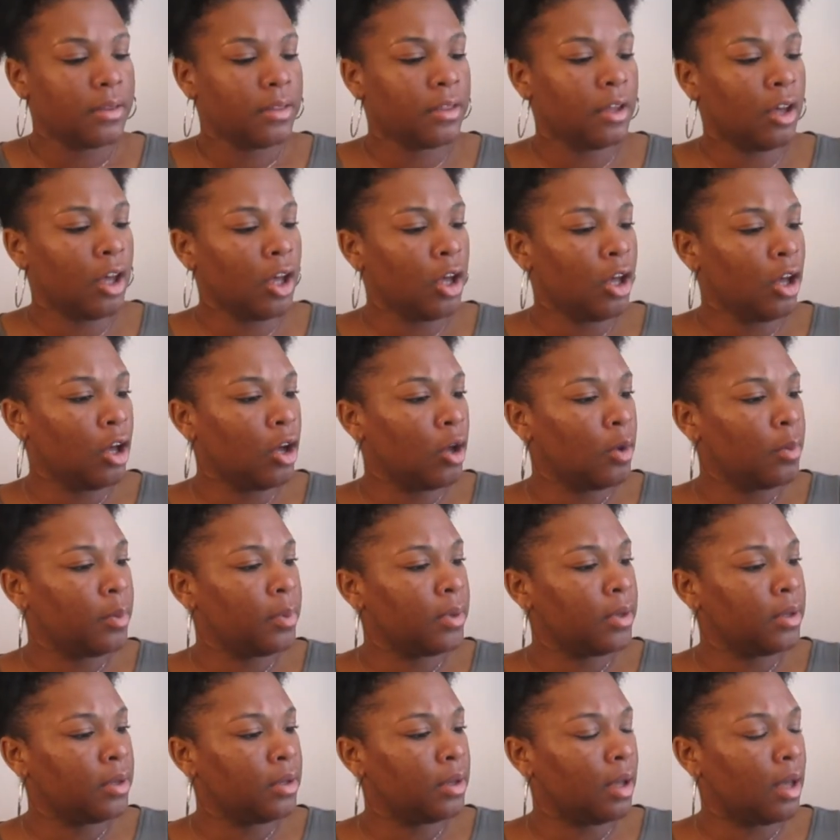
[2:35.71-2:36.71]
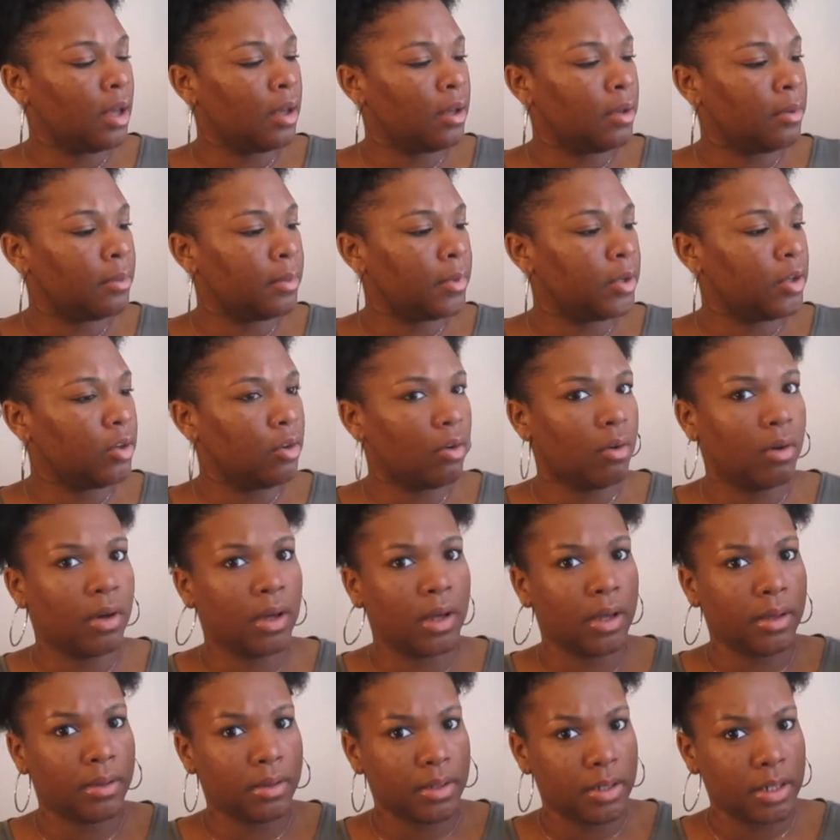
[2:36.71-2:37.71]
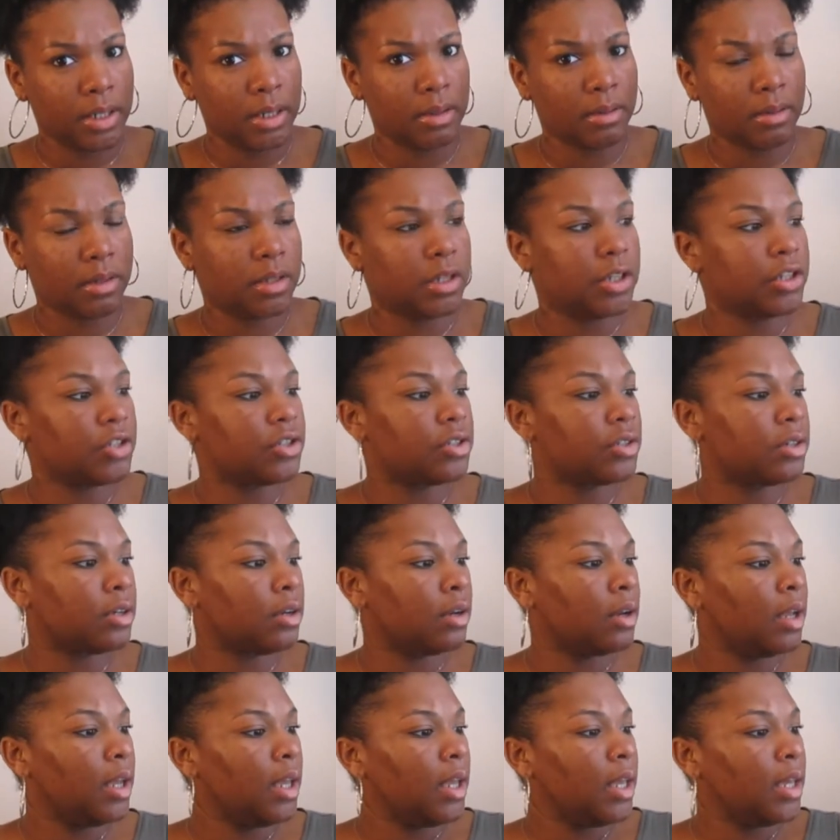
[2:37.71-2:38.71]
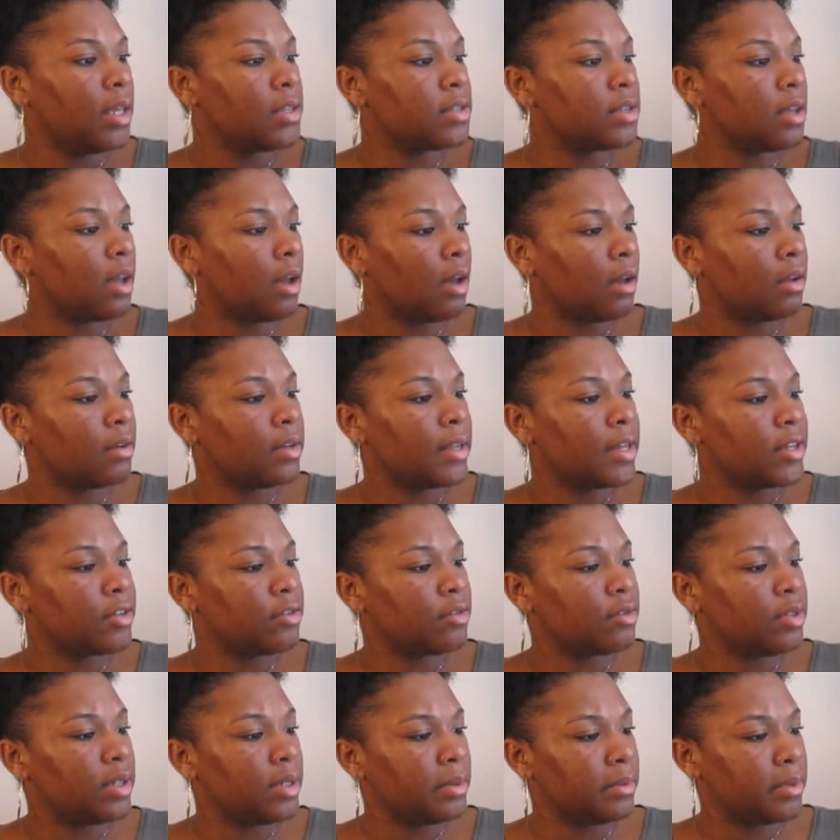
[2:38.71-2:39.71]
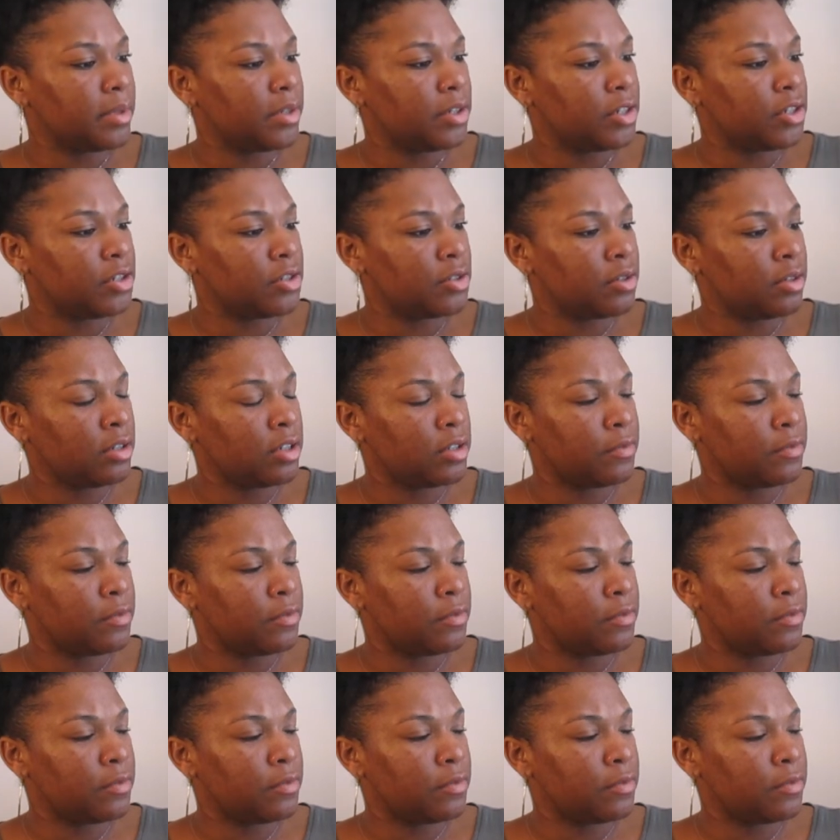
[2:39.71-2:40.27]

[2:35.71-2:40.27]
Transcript: the jojoba um, Monoi deep conditioner is an all-natural deep conditioner.